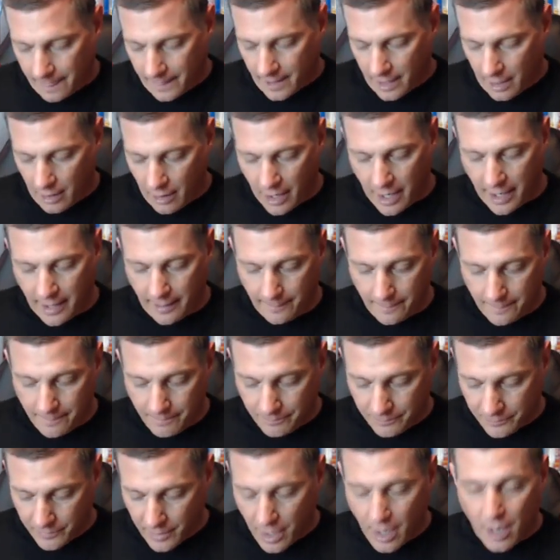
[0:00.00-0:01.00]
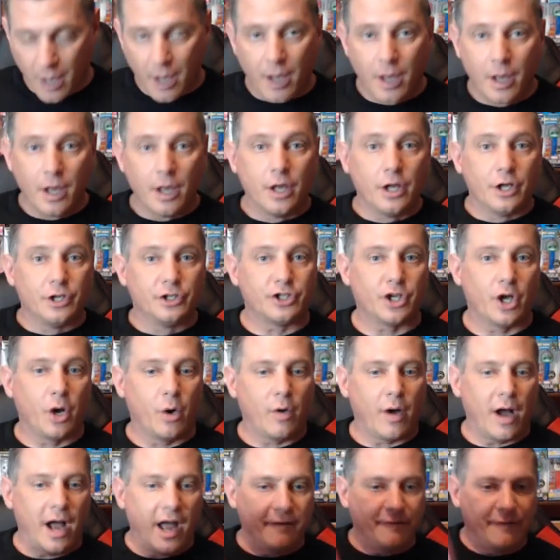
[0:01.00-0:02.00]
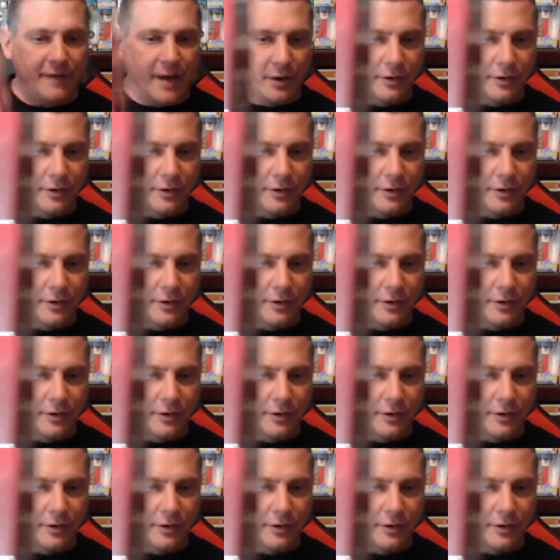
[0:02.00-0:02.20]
All right. So I found